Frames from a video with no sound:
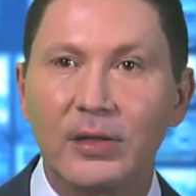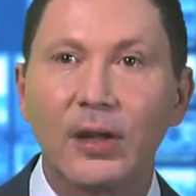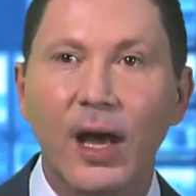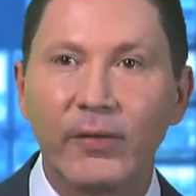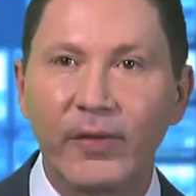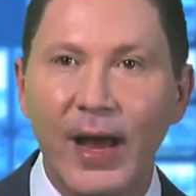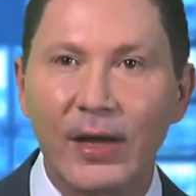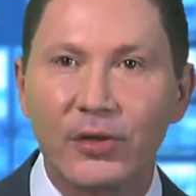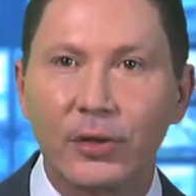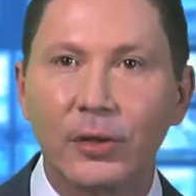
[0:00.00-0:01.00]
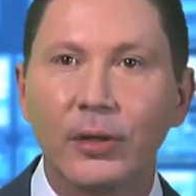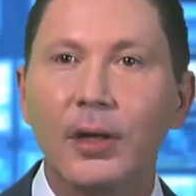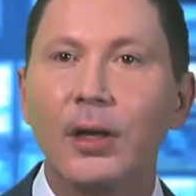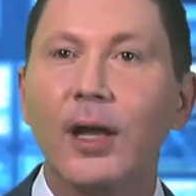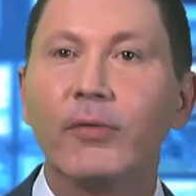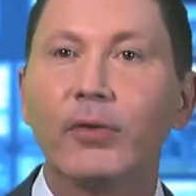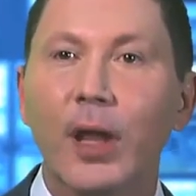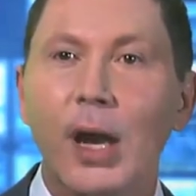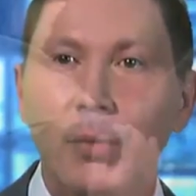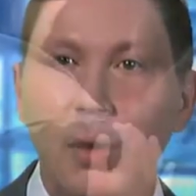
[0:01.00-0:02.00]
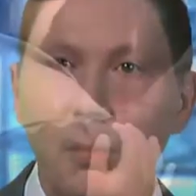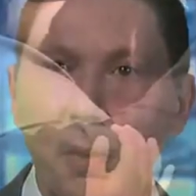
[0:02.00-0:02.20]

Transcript: a lot faster and for a lot more